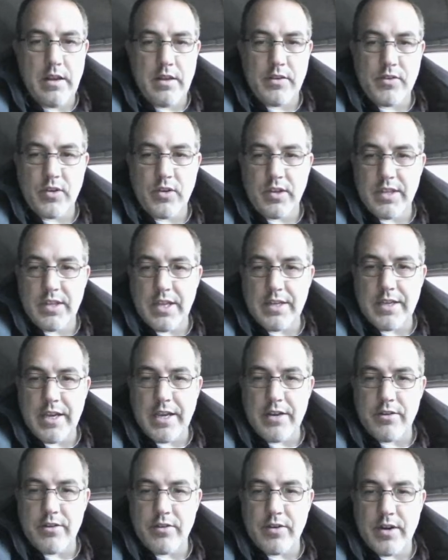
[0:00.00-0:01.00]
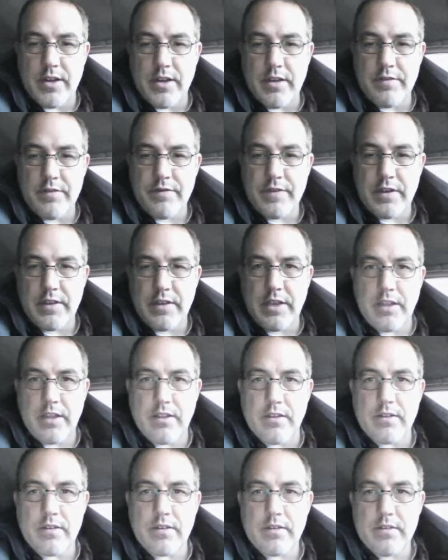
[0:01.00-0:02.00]
Let's look at that dyno graph. How'd that
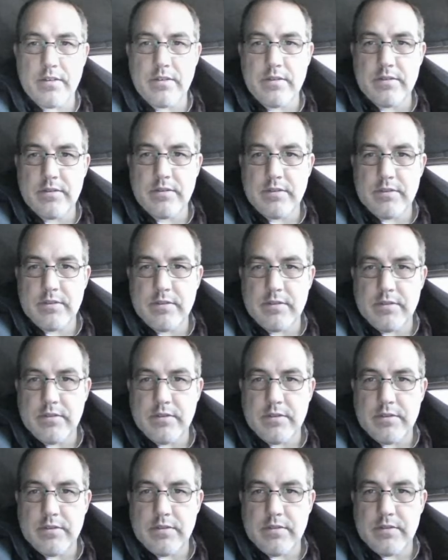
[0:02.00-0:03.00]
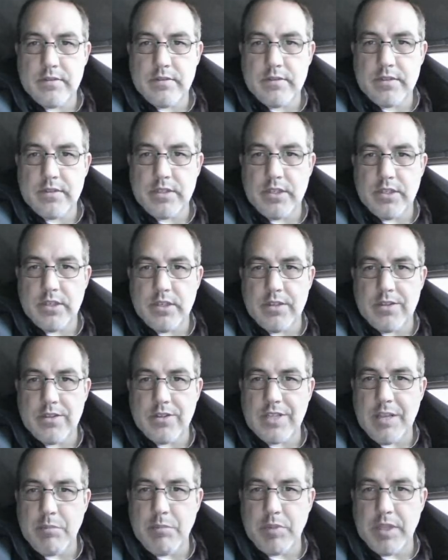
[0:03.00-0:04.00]
look? Good.
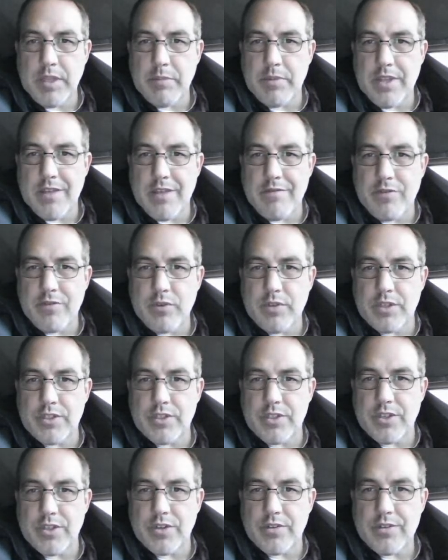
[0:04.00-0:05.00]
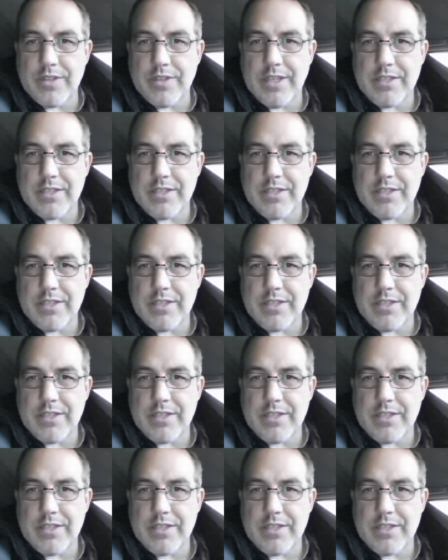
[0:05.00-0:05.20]
Because that blip with that voltage, though.